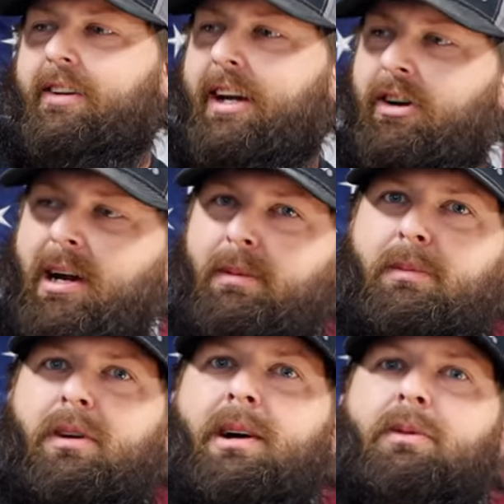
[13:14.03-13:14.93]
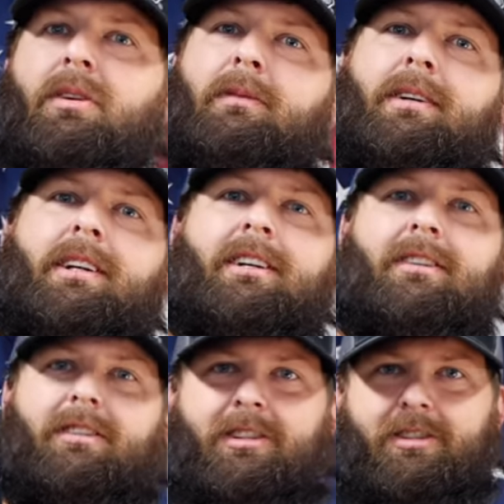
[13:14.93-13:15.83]
they grab that pry bar, and I'm like, no,
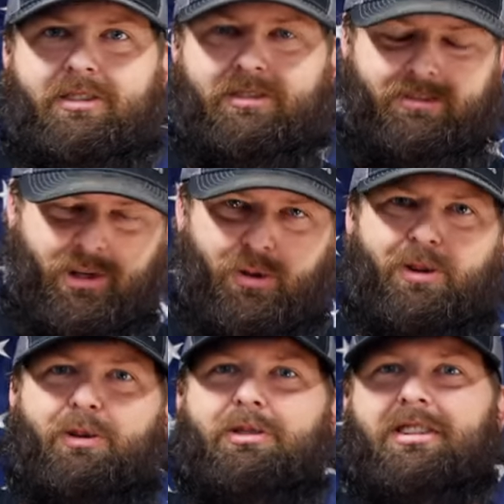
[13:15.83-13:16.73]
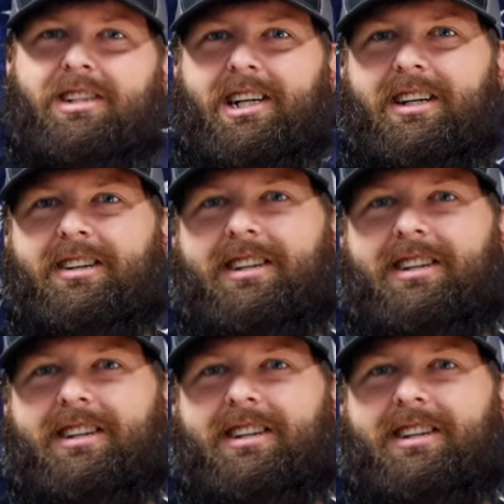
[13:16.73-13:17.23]
hold on, just a second.